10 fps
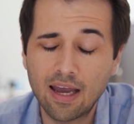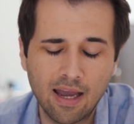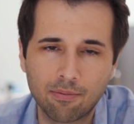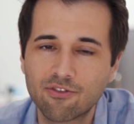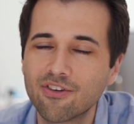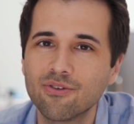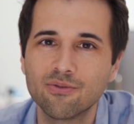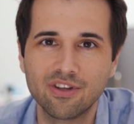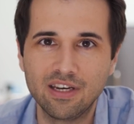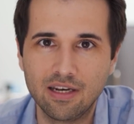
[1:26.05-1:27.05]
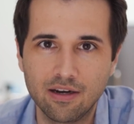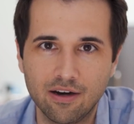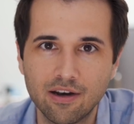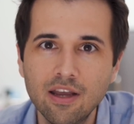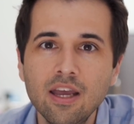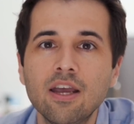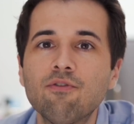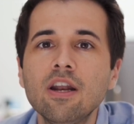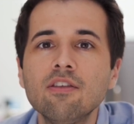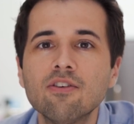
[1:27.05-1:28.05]
Absolutely not.
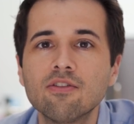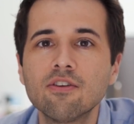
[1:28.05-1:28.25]
If anything,